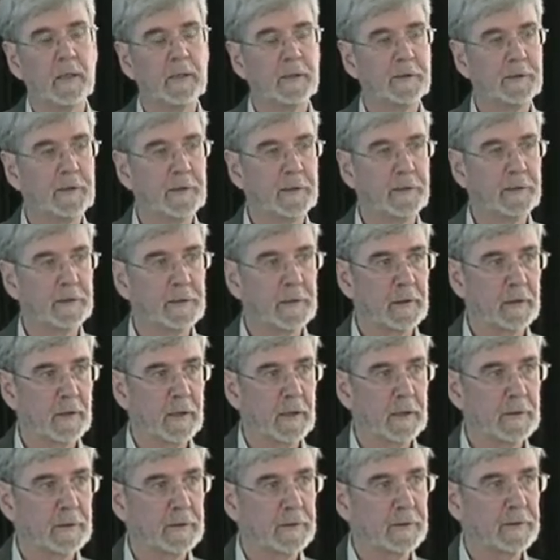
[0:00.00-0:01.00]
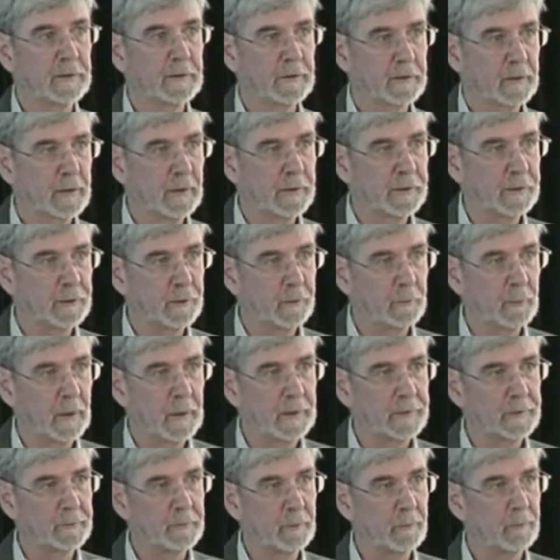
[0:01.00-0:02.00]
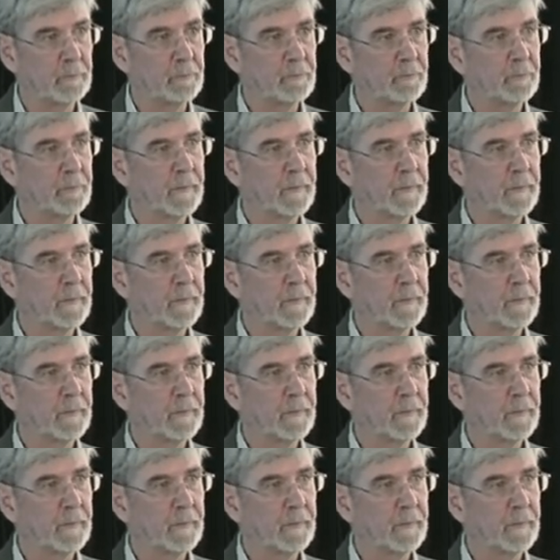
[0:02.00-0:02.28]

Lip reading: since the last glacial maximum.